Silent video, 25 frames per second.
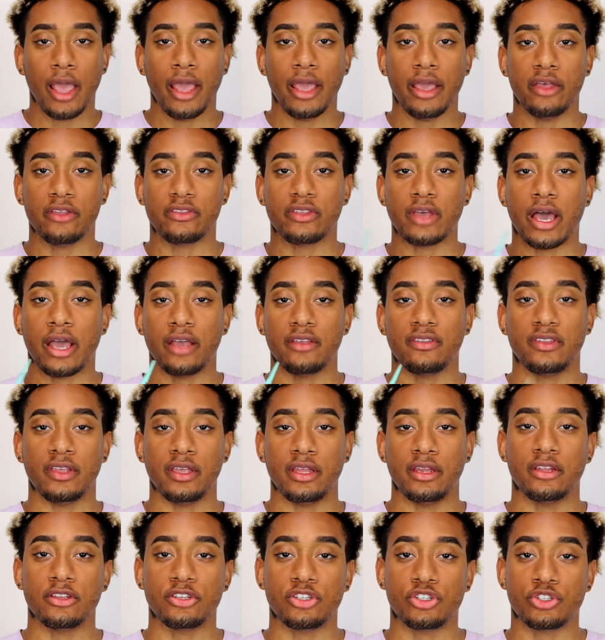is I
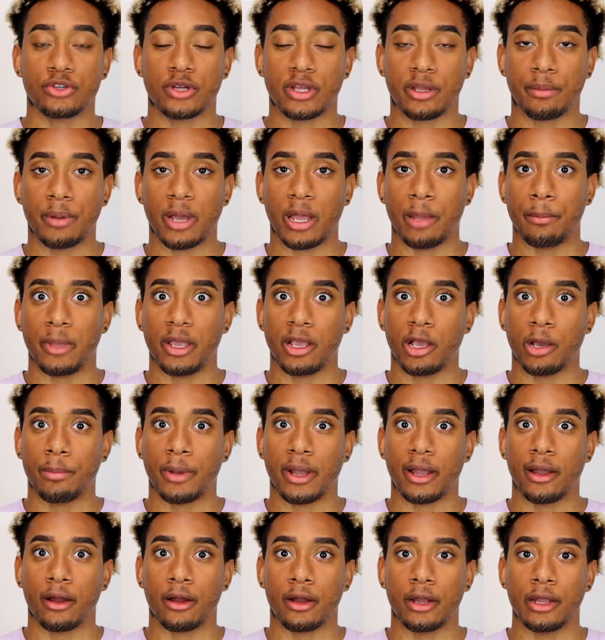seen this trick by Makeup
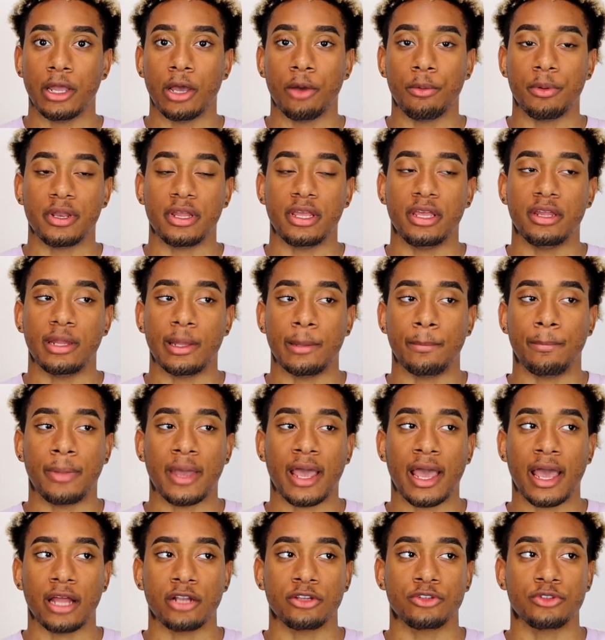by Ariel when he did
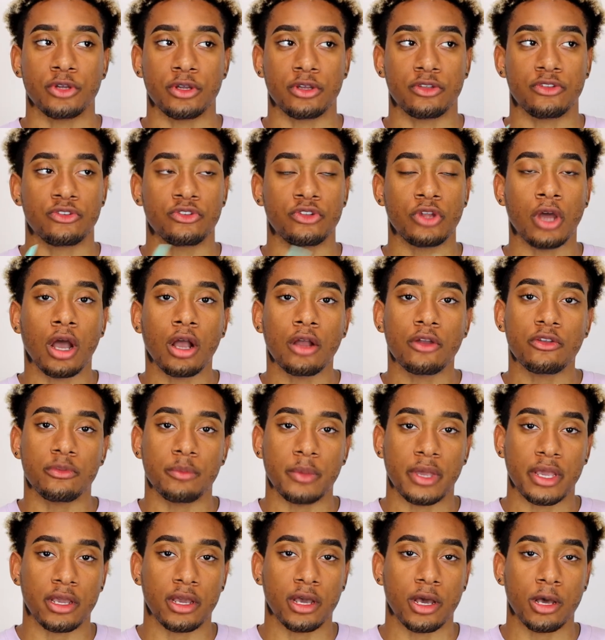Patrick Starr's
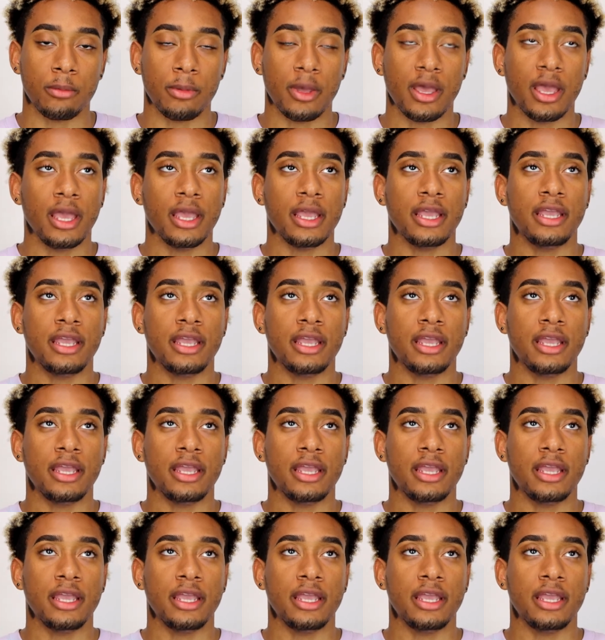makeup.